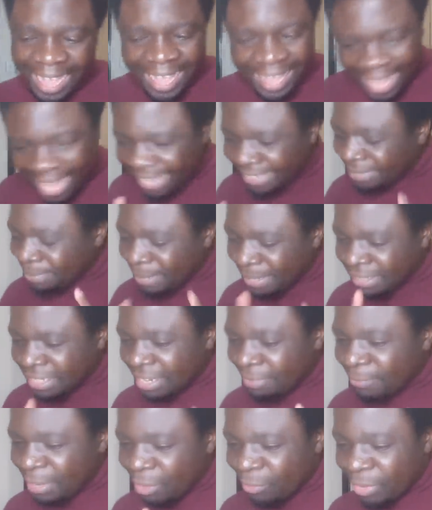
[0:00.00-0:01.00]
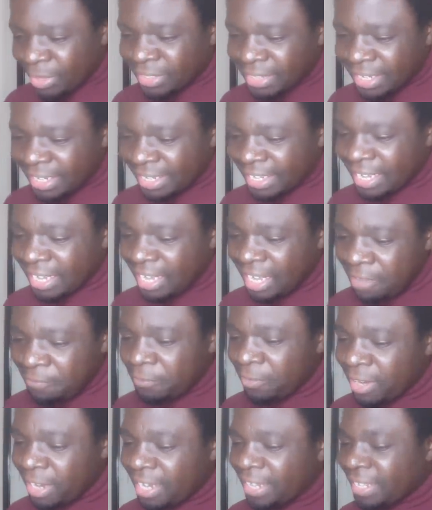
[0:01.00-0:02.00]
I asked myself a question there.
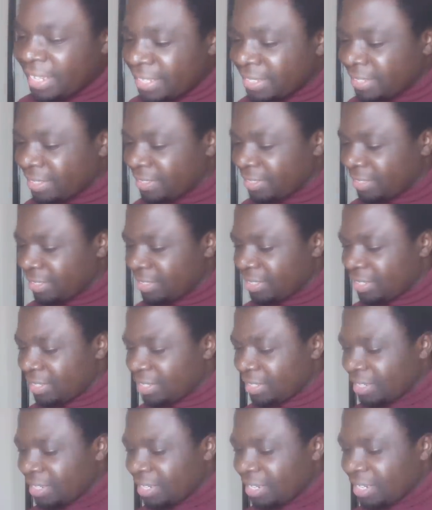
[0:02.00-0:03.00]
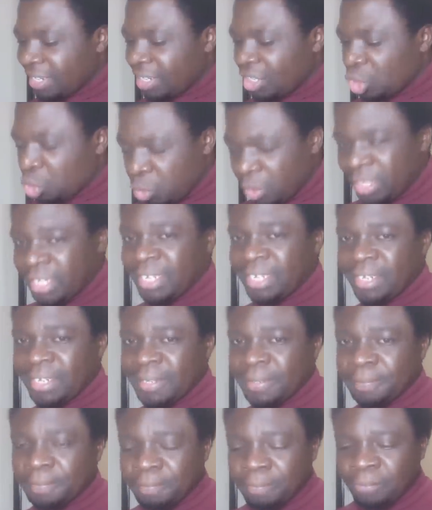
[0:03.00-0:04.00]
If you read this tweet,
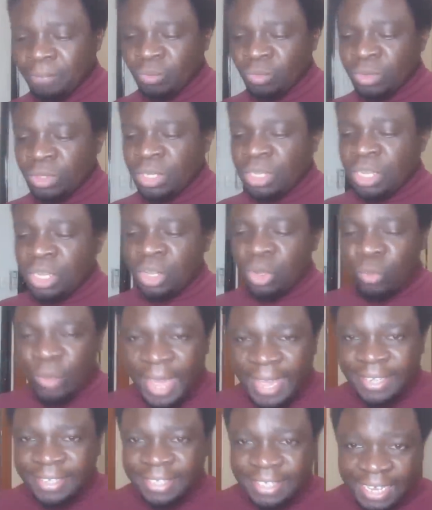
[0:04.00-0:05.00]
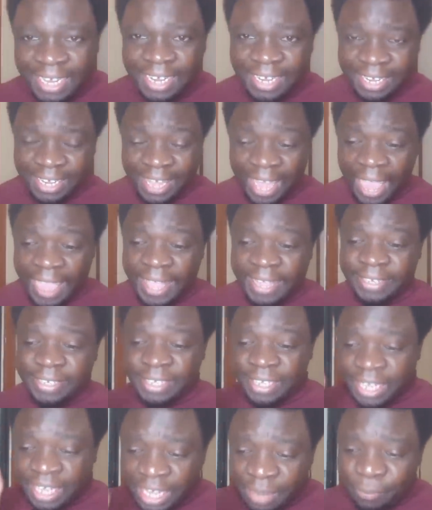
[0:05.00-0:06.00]
where is telling
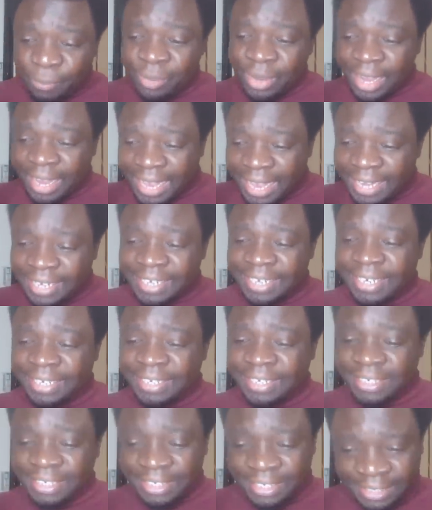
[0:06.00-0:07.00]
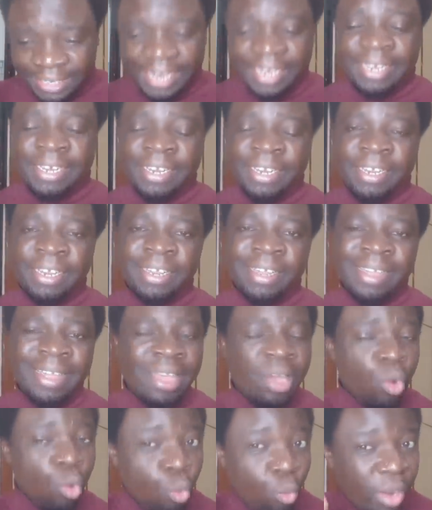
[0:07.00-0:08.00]
Kenyans, keep your gadget charged.
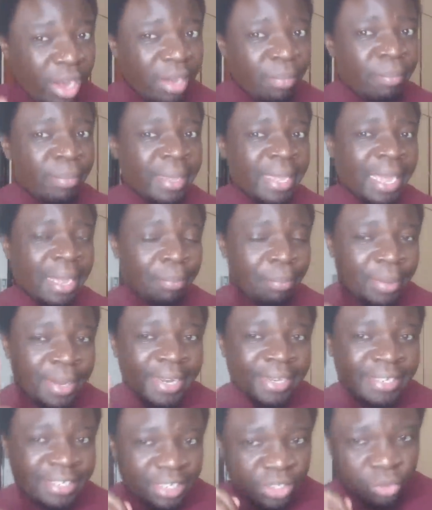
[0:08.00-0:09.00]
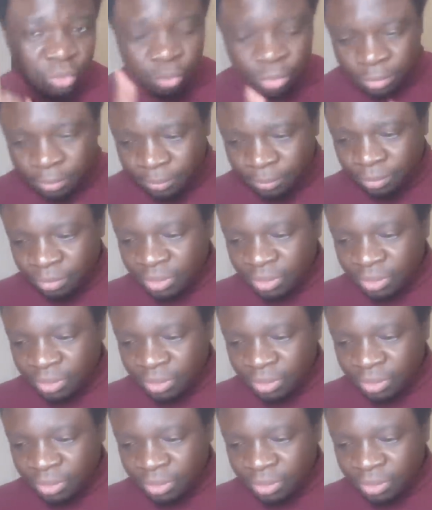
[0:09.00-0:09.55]
We'll be updating you.